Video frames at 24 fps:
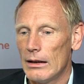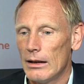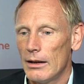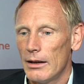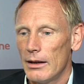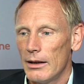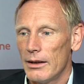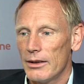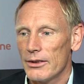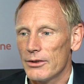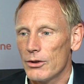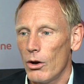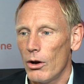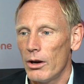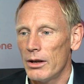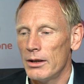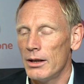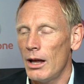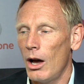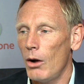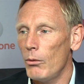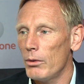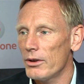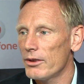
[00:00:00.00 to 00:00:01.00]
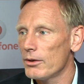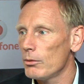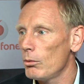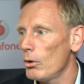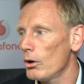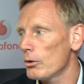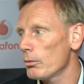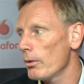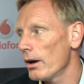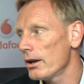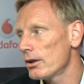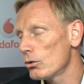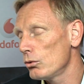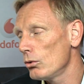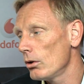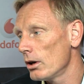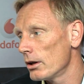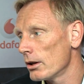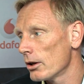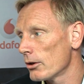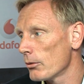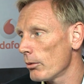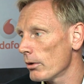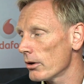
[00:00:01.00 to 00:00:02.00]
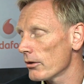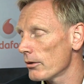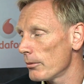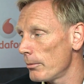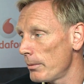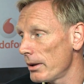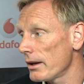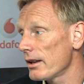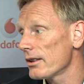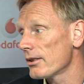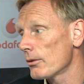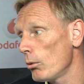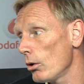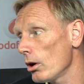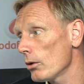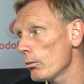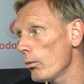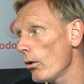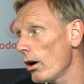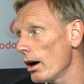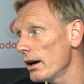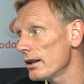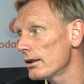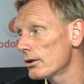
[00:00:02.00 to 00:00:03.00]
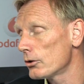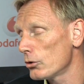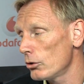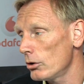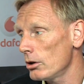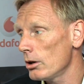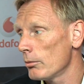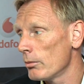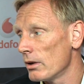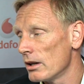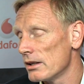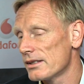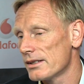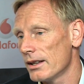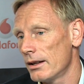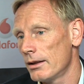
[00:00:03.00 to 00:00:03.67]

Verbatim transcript: so and now it's a worldwide tour, and it's one of the biggest worldwide tournaments.